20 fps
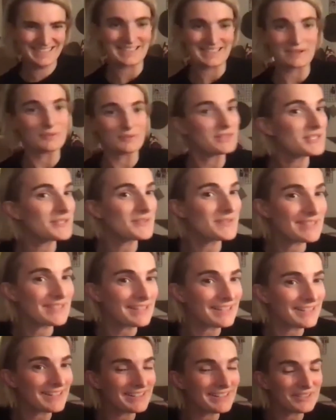like, once you
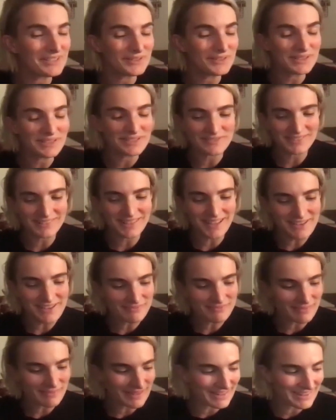said it, you're in it for
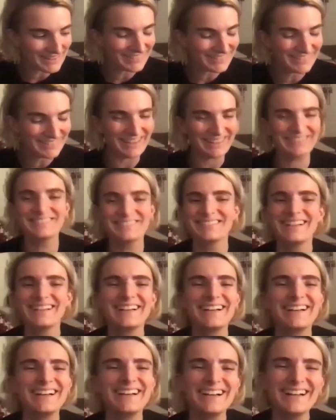life, man. Like,
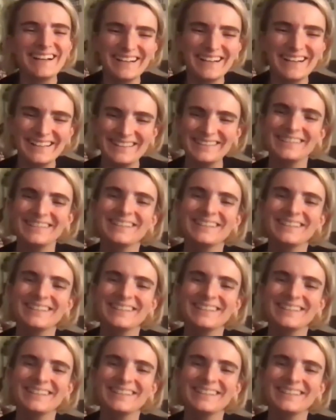well,